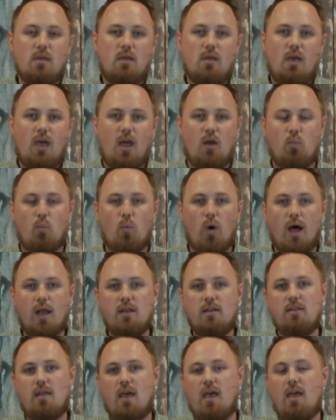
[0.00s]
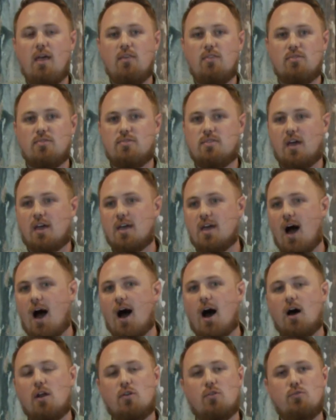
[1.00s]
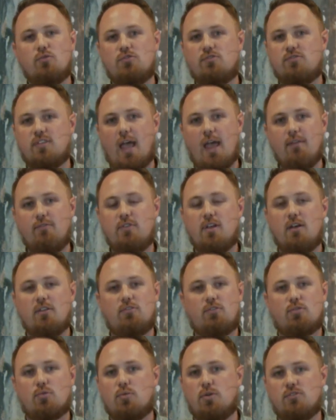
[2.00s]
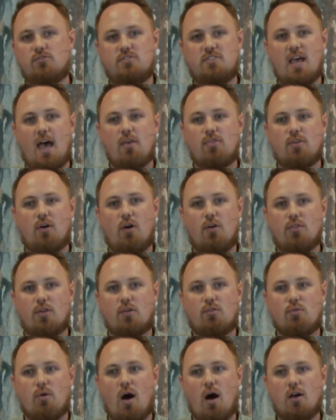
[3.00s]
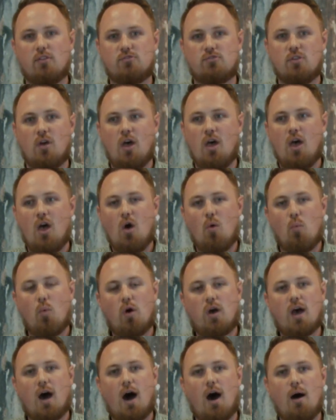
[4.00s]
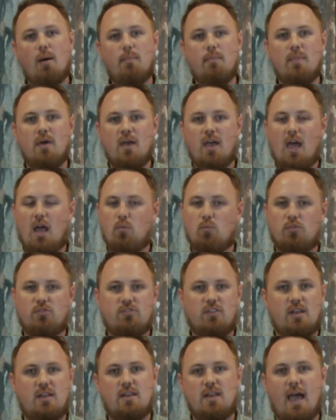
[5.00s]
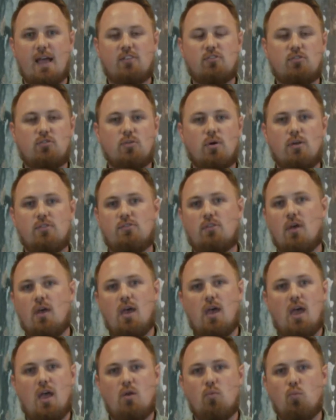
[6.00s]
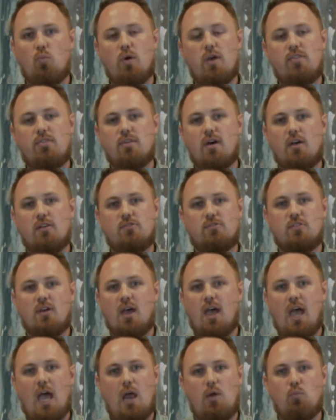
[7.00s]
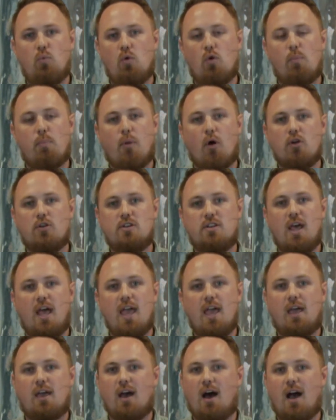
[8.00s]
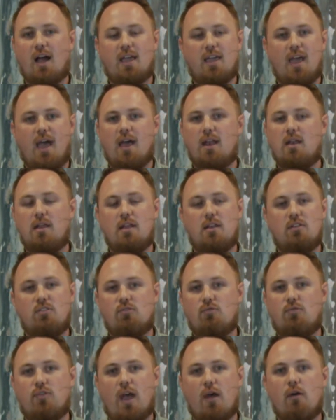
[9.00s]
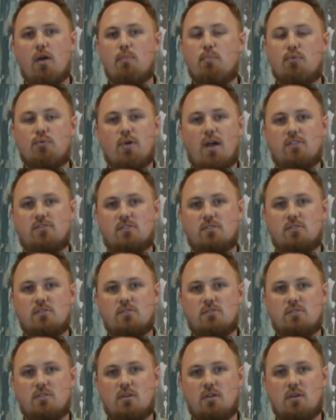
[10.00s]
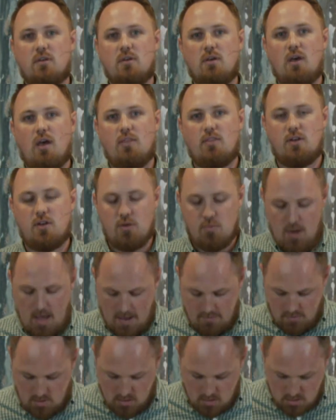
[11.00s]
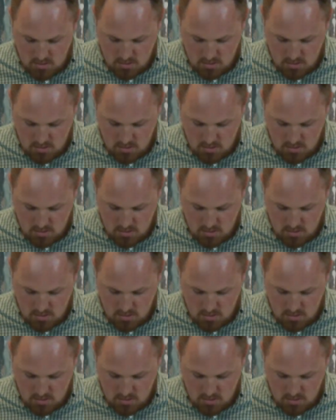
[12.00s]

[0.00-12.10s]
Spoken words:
And one day, the God who saved us through his death on the cross will come and will sit next to us and with us, and we will partake again in his very presence in the new heaven.